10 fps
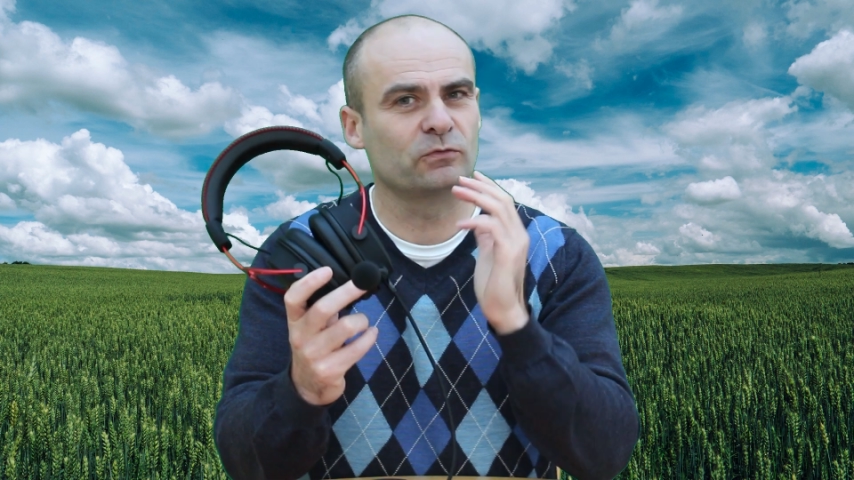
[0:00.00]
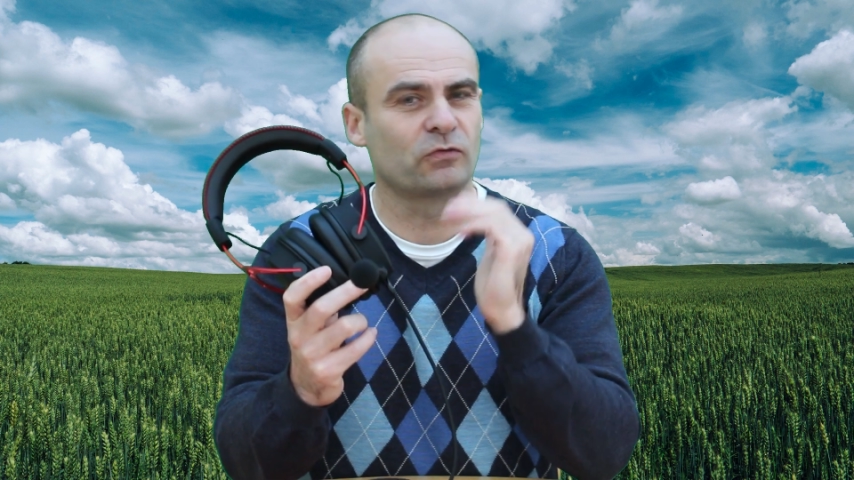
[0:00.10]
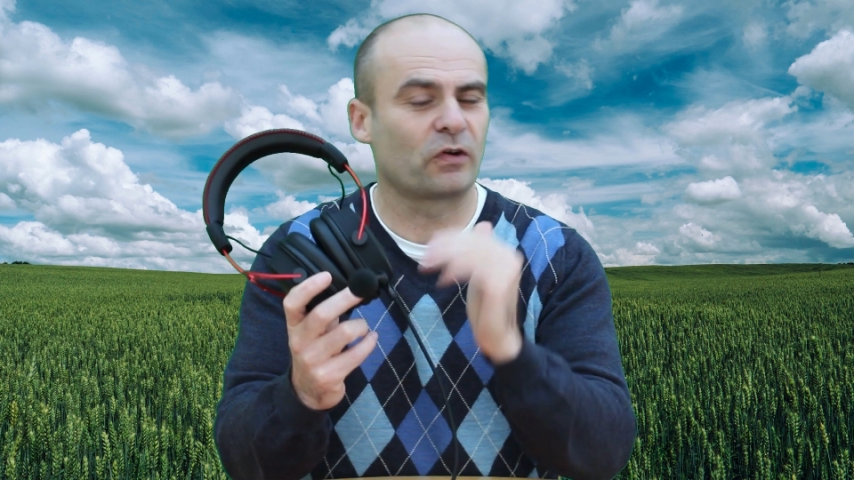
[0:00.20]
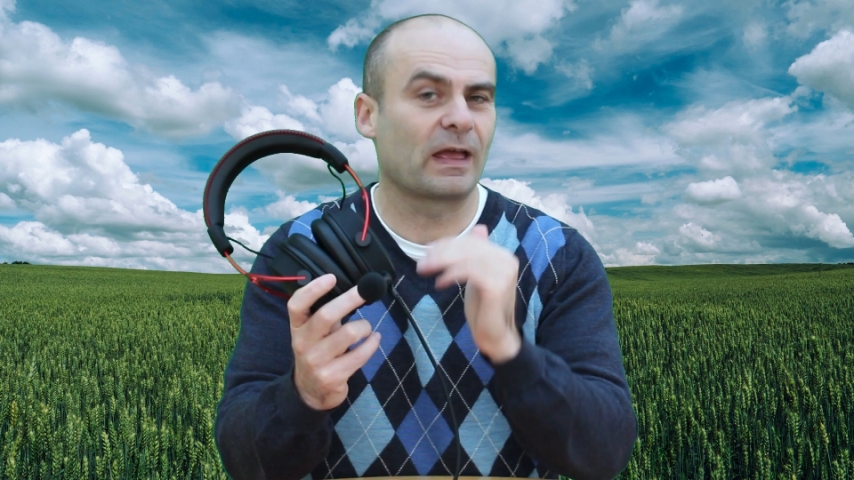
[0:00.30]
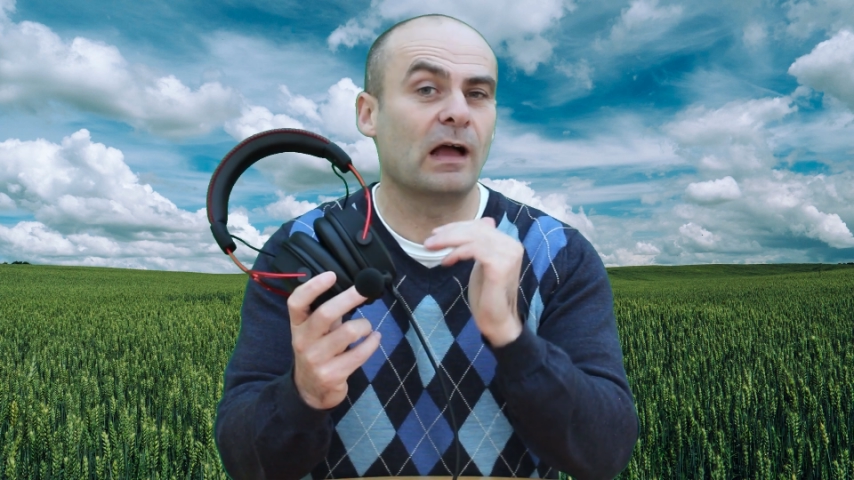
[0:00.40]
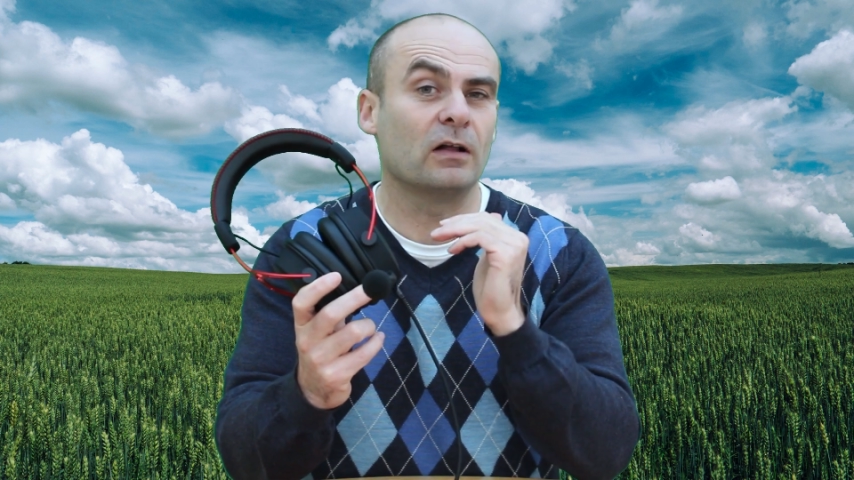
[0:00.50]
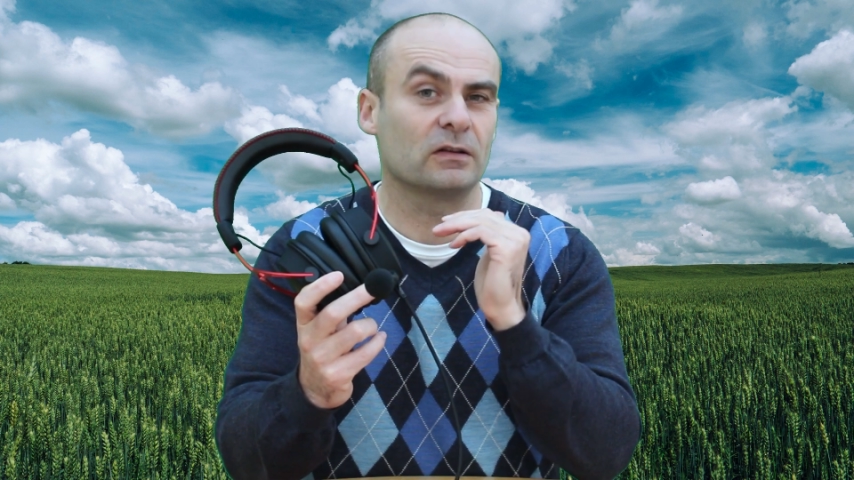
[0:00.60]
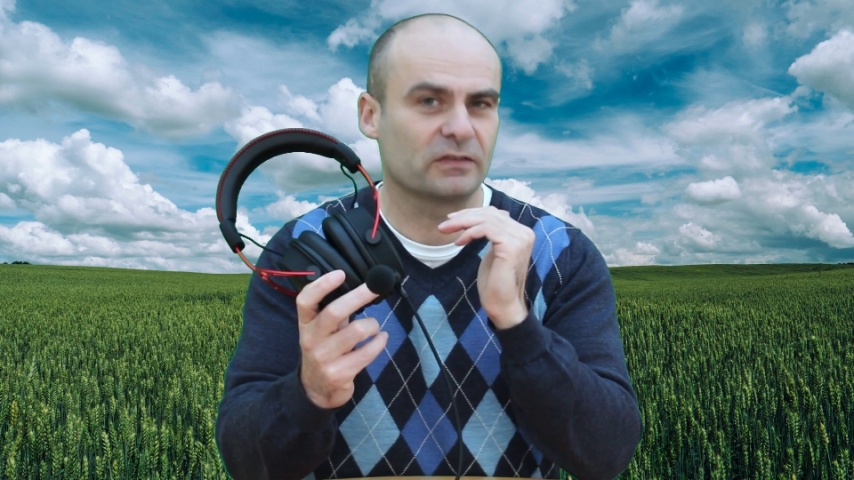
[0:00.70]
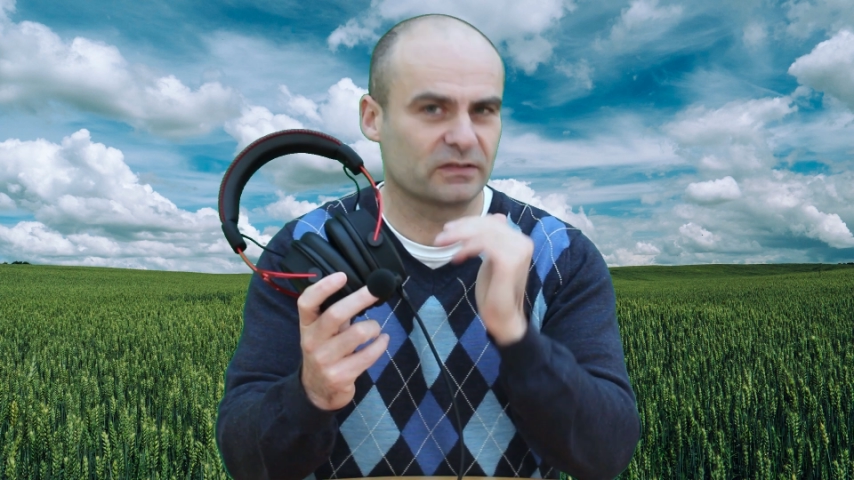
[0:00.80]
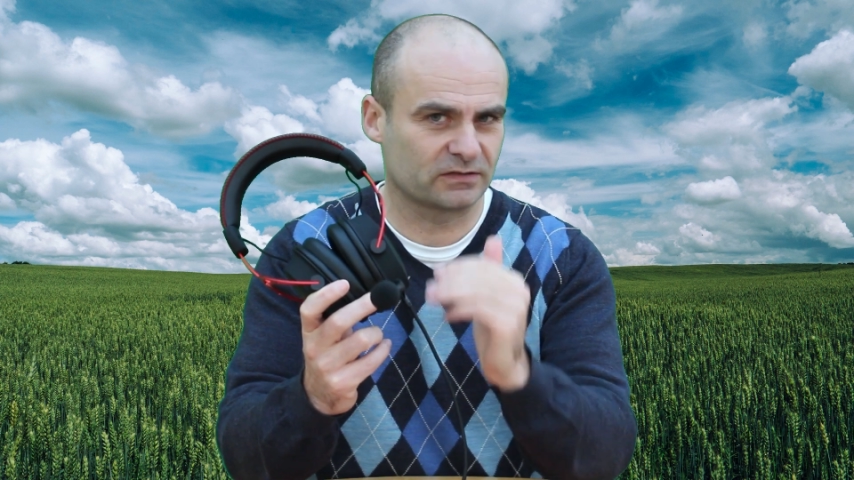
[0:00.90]

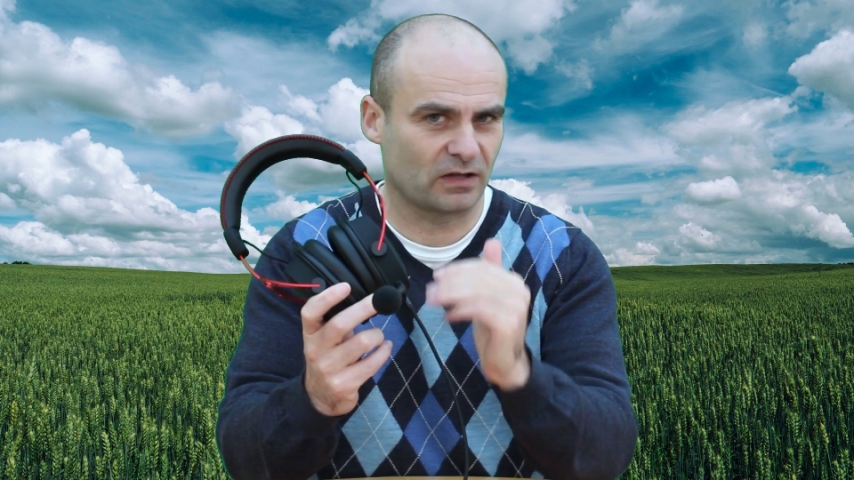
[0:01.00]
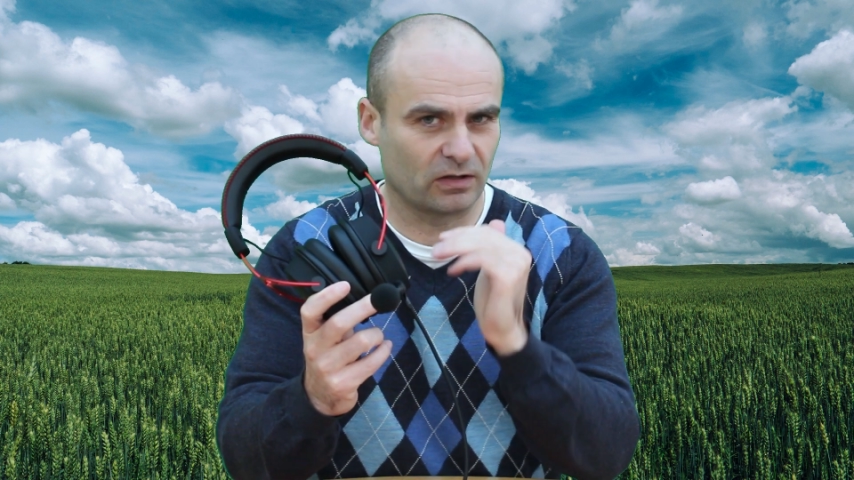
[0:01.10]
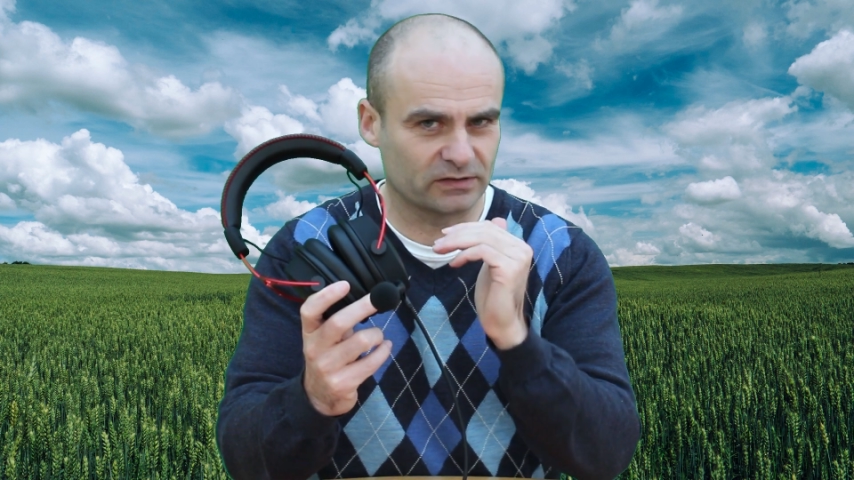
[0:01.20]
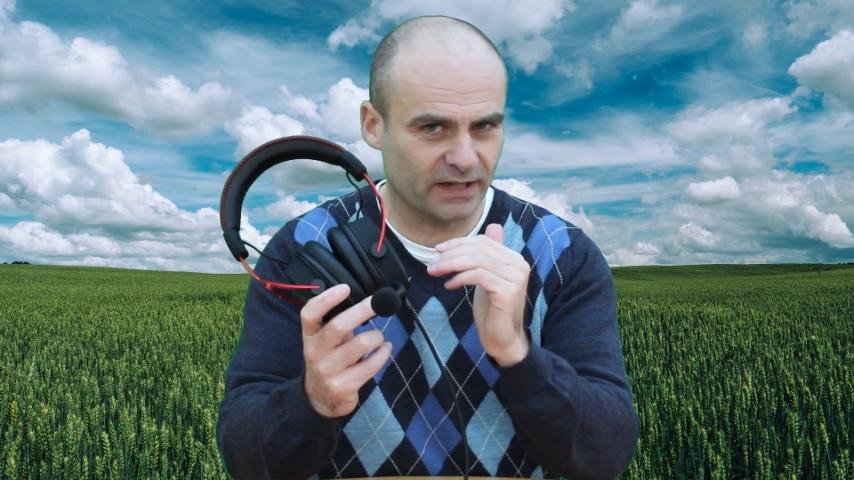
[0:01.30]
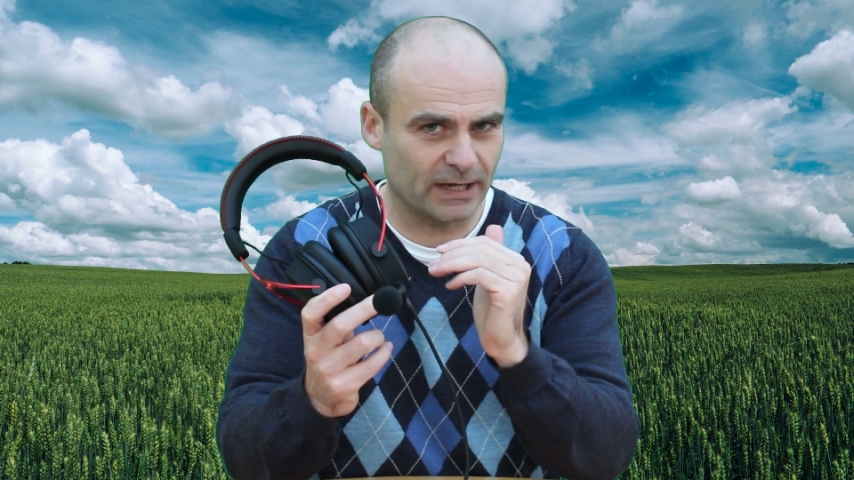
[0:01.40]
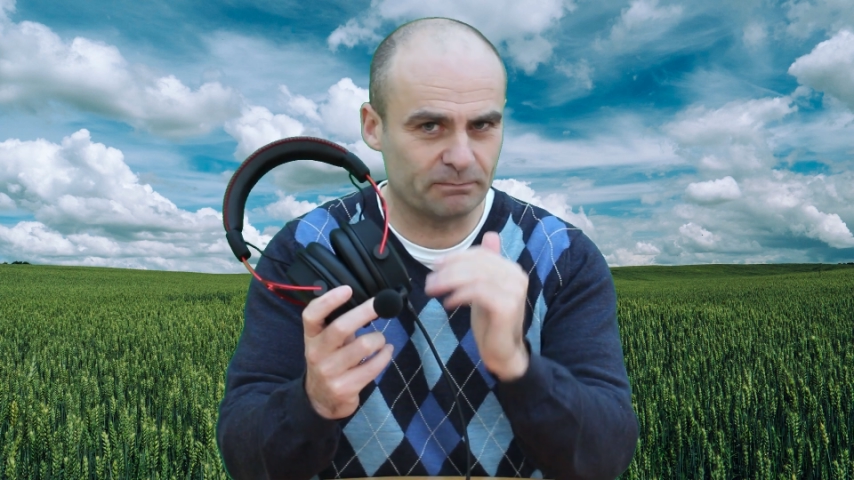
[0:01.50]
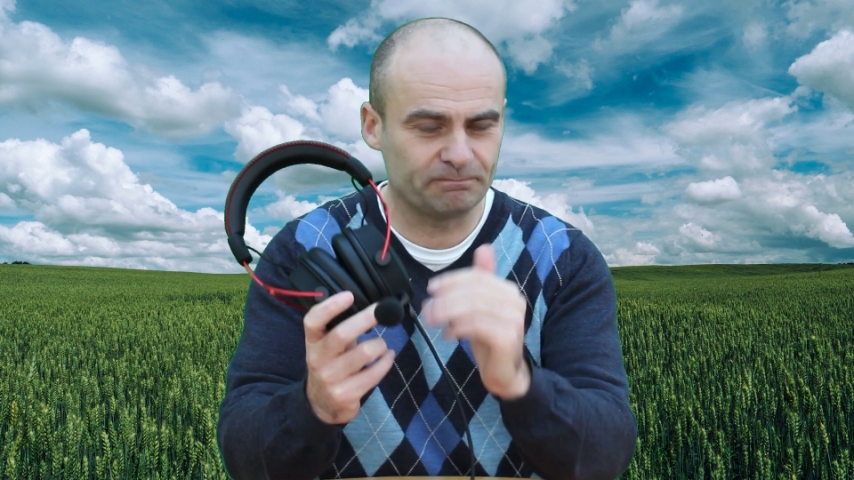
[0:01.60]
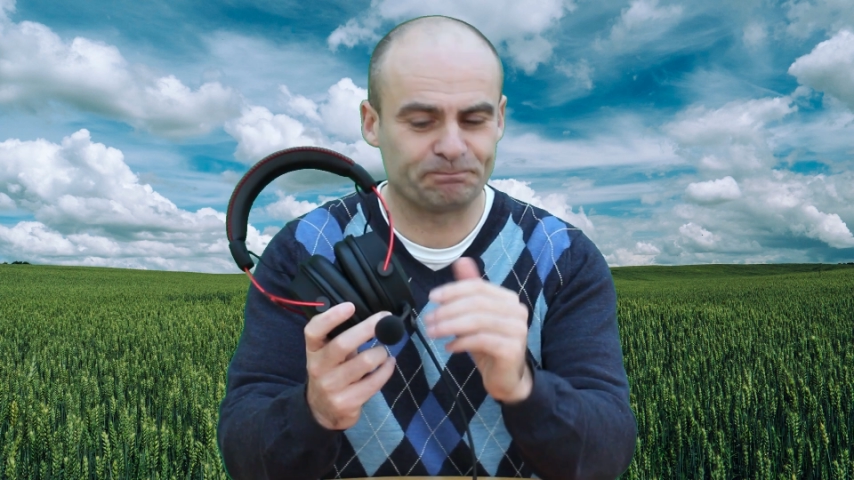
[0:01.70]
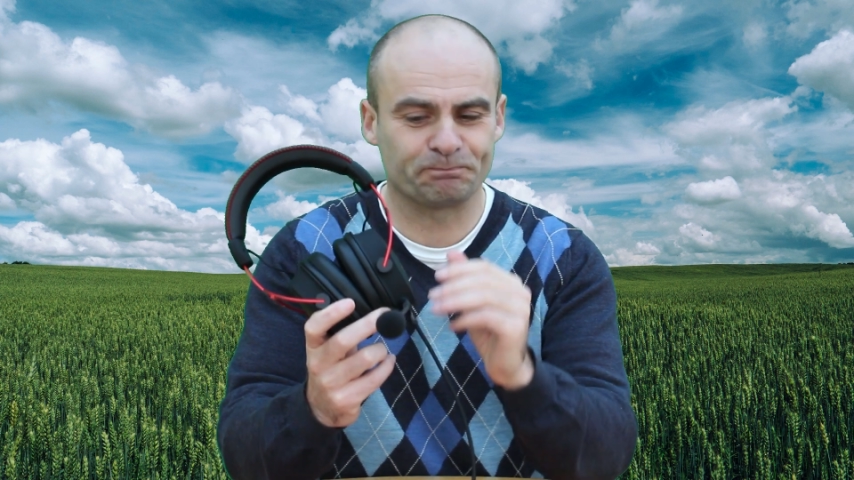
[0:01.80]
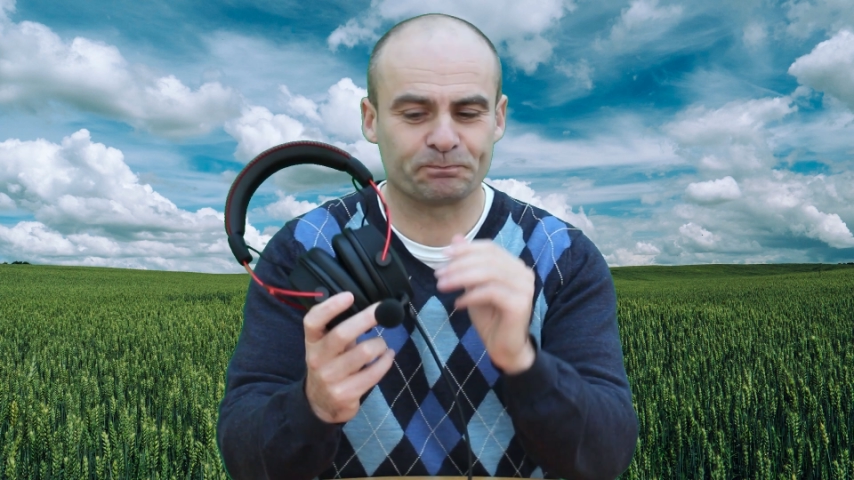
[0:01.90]
royale style game.